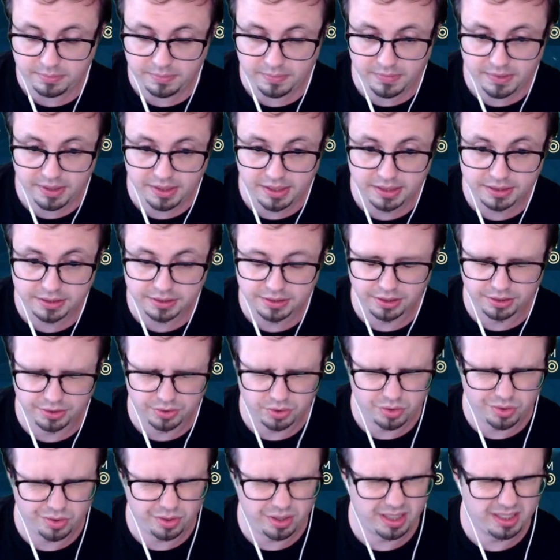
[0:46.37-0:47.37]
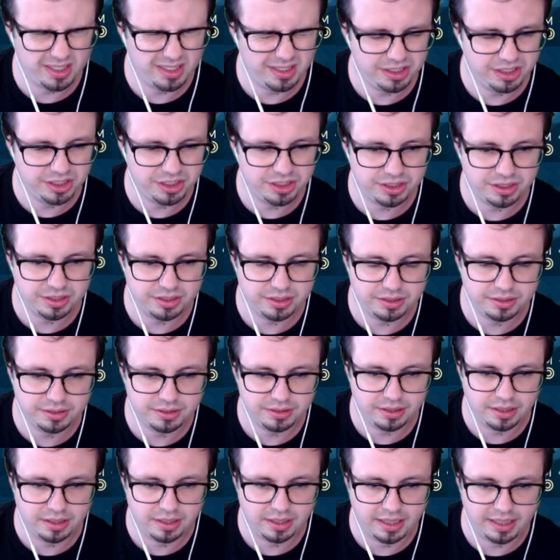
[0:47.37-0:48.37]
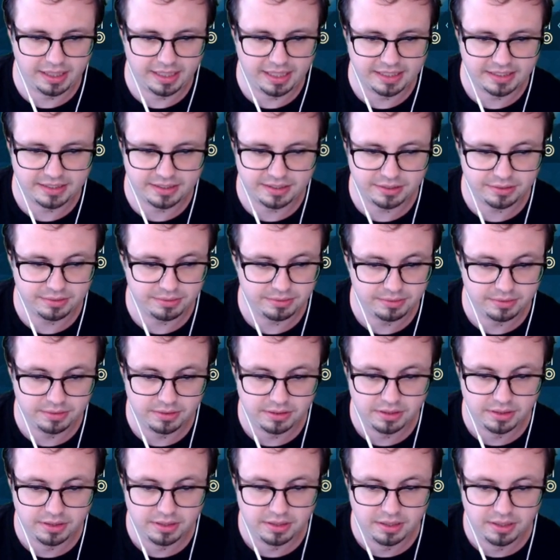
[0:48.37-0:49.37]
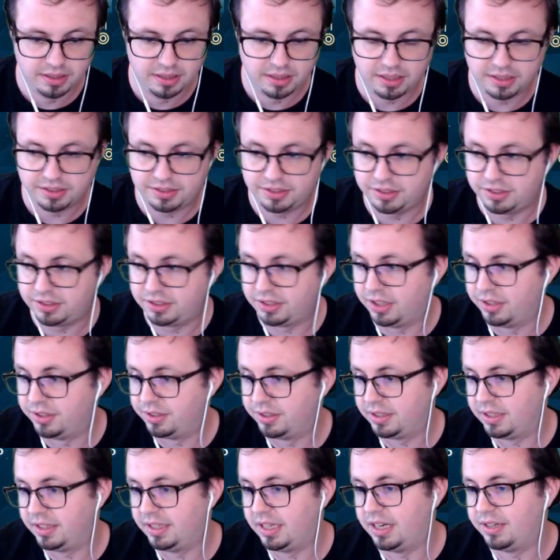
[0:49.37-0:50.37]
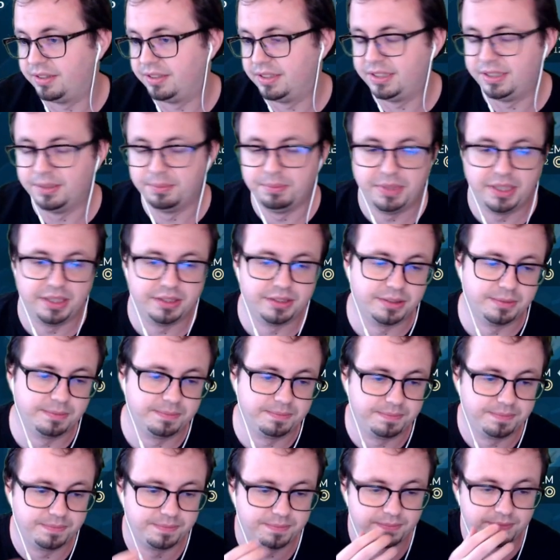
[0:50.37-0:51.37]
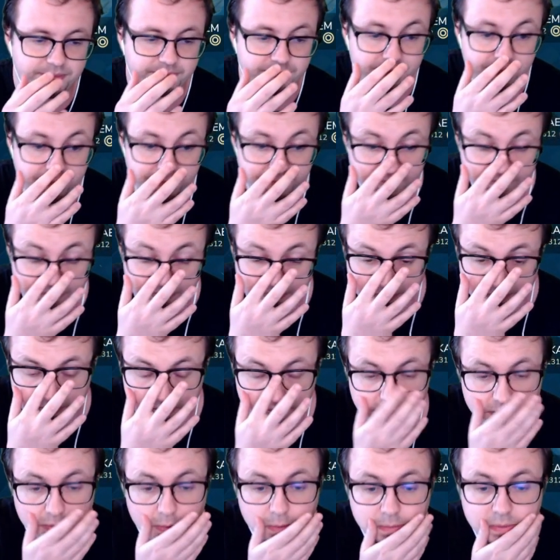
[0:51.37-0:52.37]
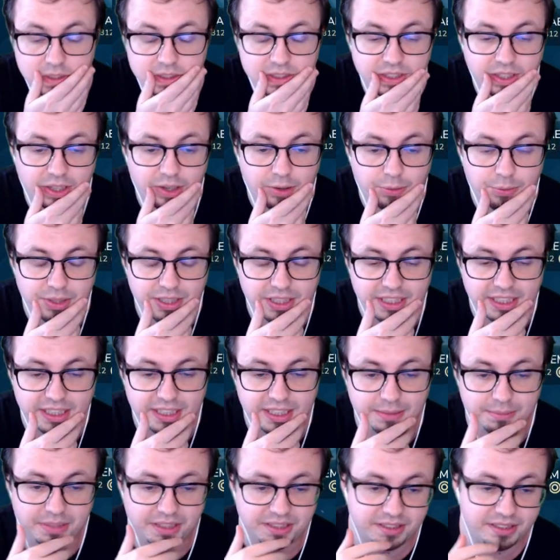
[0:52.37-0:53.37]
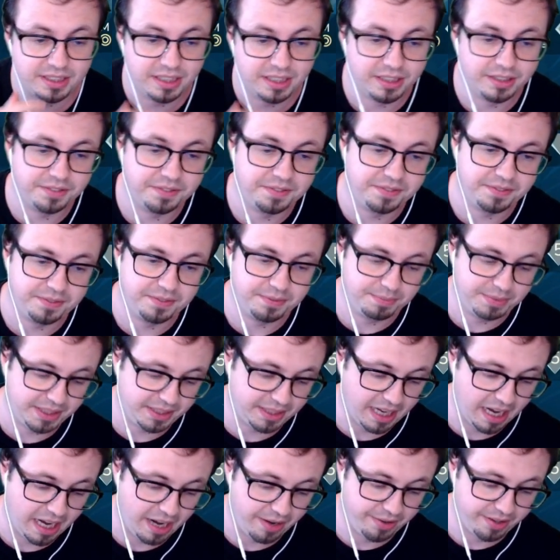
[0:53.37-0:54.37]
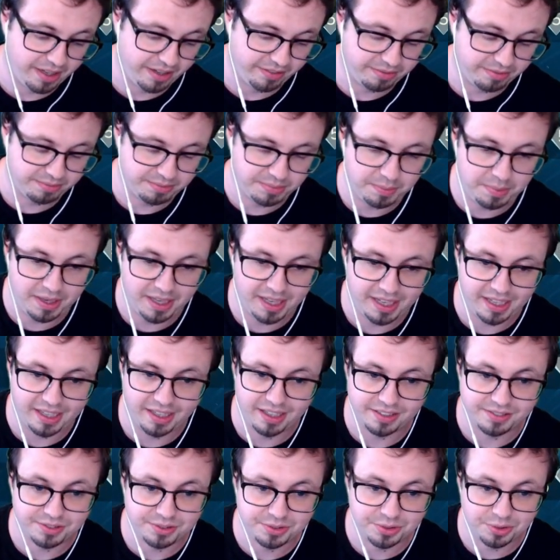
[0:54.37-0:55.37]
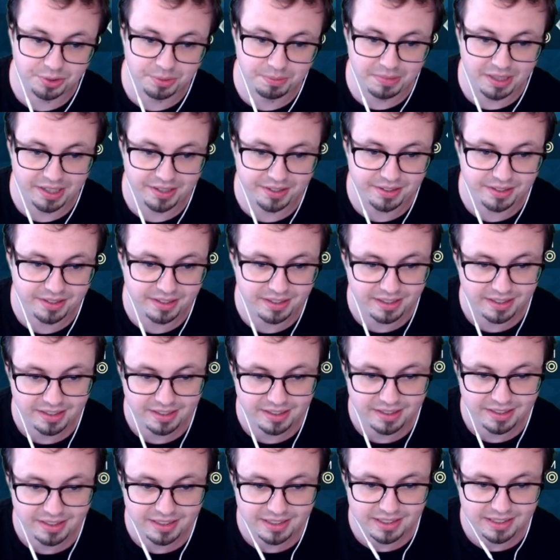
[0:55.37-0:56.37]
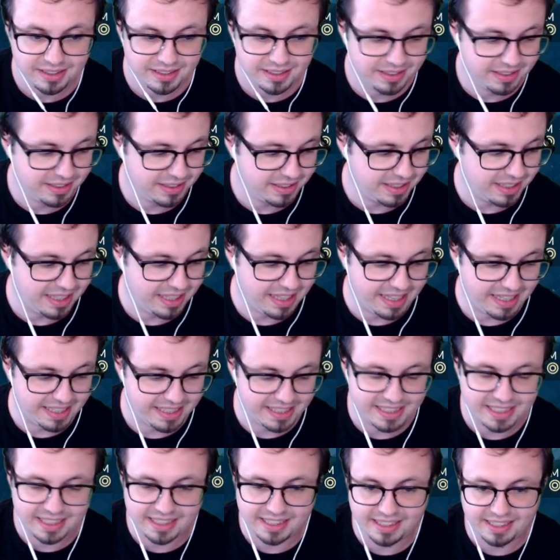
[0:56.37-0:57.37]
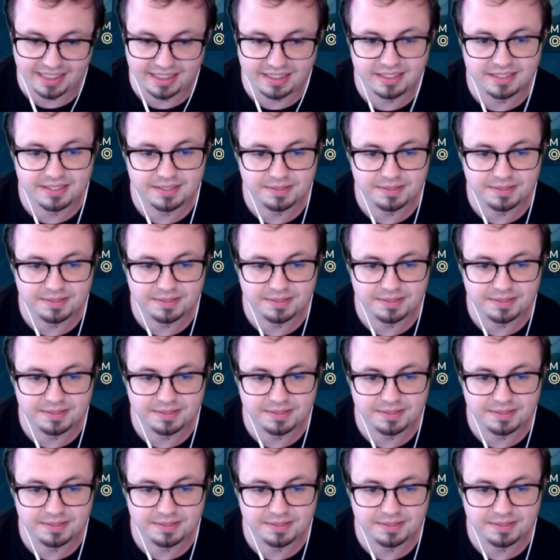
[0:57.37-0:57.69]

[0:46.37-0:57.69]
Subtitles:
He has no structures, I guess. Let's just go down in the middle. I'm just done with eating myself. A bit tired, haven't been playing a lot of Stormbound. And